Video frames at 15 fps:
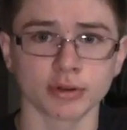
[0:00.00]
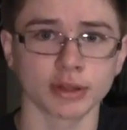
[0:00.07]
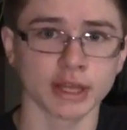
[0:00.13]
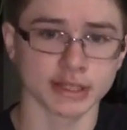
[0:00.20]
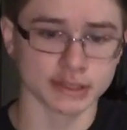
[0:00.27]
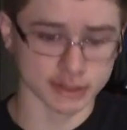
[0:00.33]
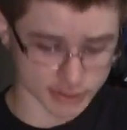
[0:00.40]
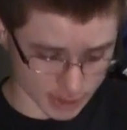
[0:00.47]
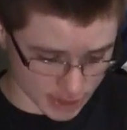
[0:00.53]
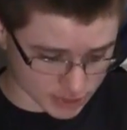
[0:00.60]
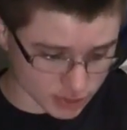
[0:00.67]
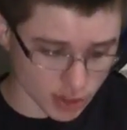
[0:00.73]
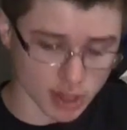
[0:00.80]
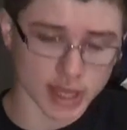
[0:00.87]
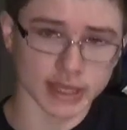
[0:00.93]

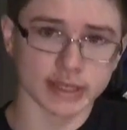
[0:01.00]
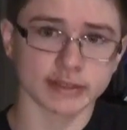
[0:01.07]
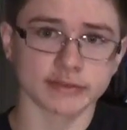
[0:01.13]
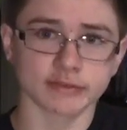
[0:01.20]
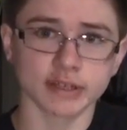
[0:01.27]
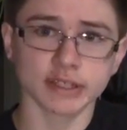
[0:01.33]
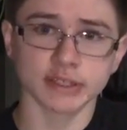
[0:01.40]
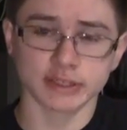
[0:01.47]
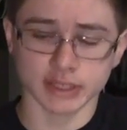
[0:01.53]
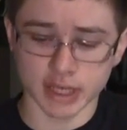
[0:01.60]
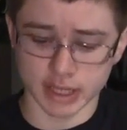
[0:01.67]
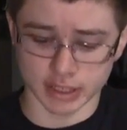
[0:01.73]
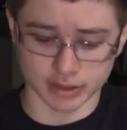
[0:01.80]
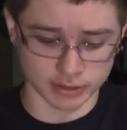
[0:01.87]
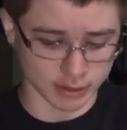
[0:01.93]
That's all I can really
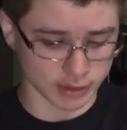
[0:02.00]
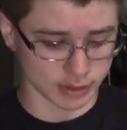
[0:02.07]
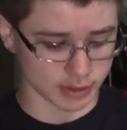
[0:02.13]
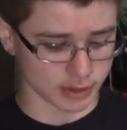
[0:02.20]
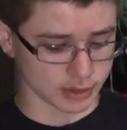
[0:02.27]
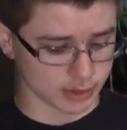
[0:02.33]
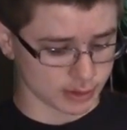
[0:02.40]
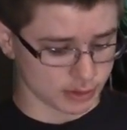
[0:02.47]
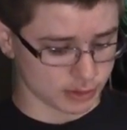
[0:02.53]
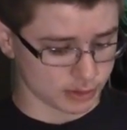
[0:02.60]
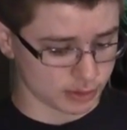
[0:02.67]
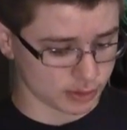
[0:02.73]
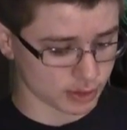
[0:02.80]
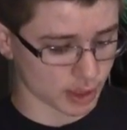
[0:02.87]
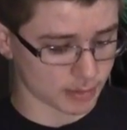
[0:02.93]
say.
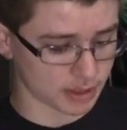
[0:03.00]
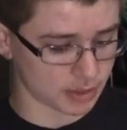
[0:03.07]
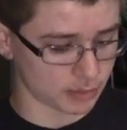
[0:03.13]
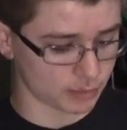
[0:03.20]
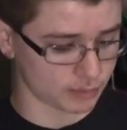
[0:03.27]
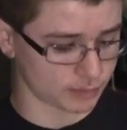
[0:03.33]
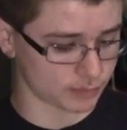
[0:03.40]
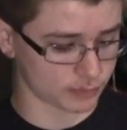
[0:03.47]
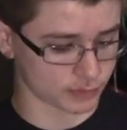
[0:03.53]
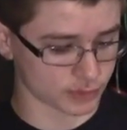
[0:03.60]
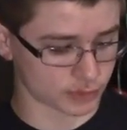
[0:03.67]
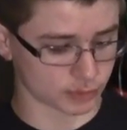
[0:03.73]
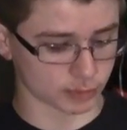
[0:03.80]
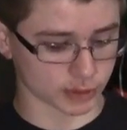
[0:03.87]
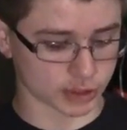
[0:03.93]
I mean,
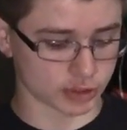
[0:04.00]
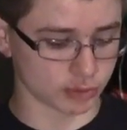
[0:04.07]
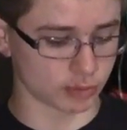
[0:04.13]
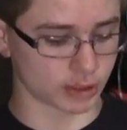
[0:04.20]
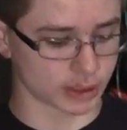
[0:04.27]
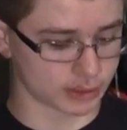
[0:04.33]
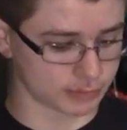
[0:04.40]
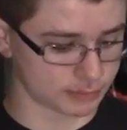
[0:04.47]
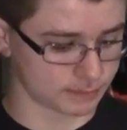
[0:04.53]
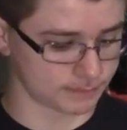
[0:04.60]
it's what you want.